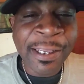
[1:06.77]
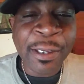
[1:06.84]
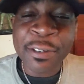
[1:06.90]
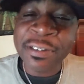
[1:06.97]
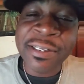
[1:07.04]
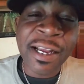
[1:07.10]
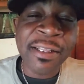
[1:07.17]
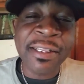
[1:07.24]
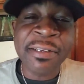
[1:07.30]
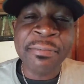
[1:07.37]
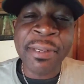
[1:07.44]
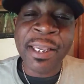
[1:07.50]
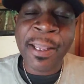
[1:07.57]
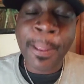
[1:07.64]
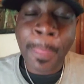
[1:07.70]
He goes, nothing,
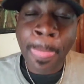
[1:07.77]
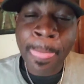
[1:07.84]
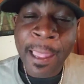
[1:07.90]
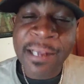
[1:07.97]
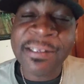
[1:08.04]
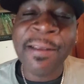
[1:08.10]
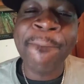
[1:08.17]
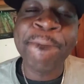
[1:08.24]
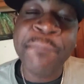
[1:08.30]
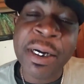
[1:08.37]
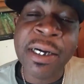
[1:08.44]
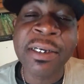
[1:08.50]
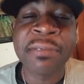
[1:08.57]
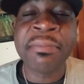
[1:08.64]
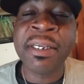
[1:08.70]
man. I said,
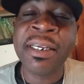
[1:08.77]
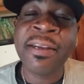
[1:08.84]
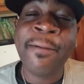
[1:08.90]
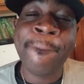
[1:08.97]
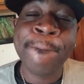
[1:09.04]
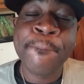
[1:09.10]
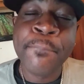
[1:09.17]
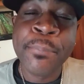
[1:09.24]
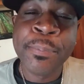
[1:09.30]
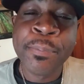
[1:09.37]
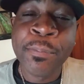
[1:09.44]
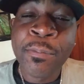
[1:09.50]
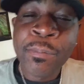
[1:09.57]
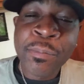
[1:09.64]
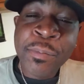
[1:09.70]
fuck, man.
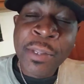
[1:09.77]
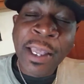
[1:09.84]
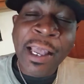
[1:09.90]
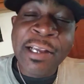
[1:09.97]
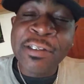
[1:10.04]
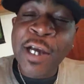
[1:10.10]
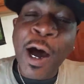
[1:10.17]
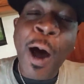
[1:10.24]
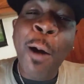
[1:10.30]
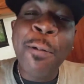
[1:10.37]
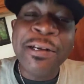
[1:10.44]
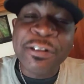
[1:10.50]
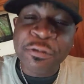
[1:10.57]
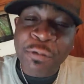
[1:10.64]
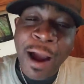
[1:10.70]
It's
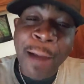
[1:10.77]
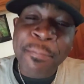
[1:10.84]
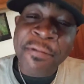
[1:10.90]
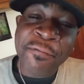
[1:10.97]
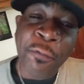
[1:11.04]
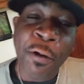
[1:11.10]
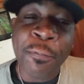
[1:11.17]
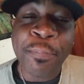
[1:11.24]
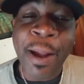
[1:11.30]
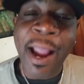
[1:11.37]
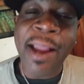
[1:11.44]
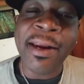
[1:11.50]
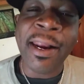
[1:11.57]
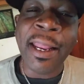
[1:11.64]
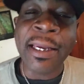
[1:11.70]
always right before
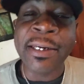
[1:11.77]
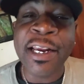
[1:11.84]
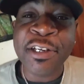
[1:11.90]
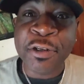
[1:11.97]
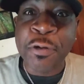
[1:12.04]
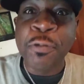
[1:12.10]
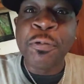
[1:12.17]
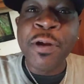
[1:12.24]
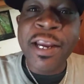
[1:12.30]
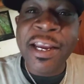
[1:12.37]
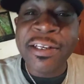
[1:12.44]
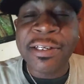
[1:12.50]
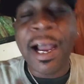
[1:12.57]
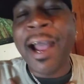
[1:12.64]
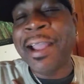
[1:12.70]
payday unless you
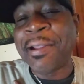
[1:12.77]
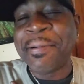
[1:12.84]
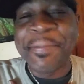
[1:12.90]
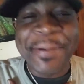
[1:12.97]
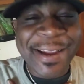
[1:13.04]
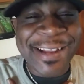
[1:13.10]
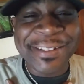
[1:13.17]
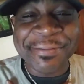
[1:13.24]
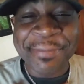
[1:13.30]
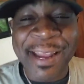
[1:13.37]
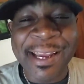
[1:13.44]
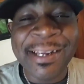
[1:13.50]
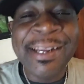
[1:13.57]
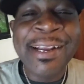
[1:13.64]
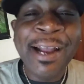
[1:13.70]
rich. I ain't rich,
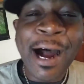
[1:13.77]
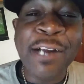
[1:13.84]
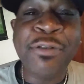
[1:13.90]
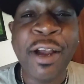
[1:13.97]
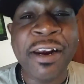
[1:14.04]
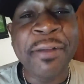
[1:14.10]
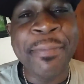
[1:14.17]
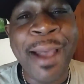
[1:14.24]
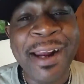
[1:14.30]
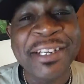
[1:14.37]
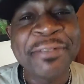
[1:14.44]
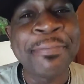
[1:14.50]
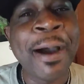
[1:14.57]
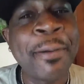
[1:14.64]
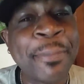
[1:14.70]
man. I try to
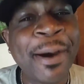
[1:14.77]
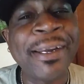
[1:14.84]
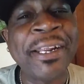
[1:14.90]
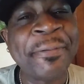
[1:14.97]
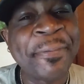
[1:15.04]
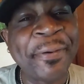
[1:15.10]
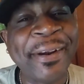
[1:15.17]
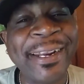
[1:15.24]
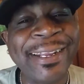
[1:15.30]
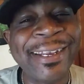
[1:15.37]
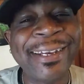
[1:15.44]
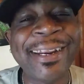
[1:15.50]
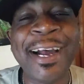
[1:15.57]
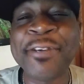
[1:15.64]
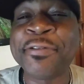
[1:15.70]
manage my money pretty
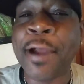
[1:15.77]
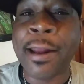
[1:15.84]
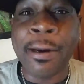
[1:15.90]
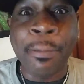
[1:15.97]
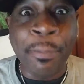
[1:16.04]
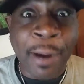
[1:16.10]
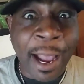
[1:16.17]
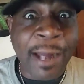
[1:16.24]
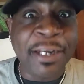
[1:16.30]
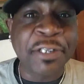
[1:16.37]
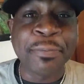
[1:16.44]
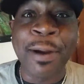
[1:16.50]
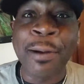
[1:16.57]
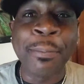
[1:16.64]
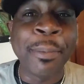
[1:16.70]
good. I try to manage
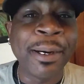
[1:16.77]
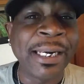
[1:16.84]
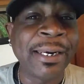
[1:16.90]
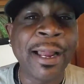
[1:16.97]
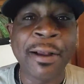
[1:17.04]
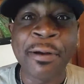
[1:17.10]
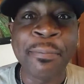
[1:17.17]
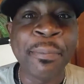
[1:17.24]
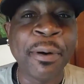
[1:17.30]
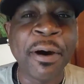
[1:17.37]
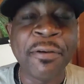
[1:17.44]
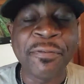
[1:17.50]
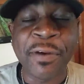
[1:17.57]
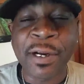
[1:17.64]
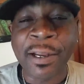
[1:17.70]
my money like a
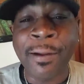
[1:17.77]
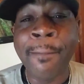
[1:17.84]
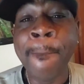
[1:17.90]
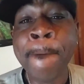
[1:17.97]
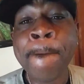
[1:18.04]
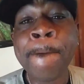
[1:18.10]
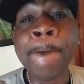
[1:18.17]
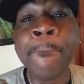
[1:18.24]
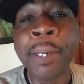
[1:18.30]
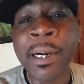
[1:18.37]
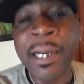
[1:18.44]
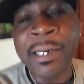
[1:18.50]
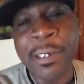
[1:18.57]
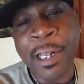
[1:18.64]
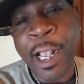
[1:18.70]
motherfucker.
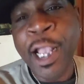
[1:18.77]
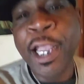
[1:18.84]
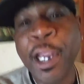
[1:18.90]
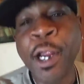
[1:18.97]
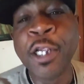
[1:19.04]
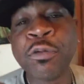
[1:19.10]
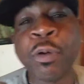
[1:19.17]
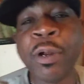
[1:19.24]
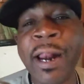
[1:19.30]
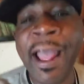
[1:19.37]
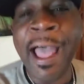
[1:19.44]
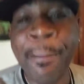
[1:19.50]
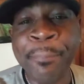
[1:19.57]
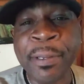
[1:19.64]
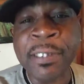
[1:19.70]
But here's what
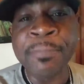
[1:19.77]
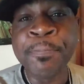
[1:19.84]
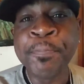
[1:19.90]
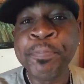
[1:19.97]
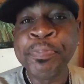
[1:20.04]
happened.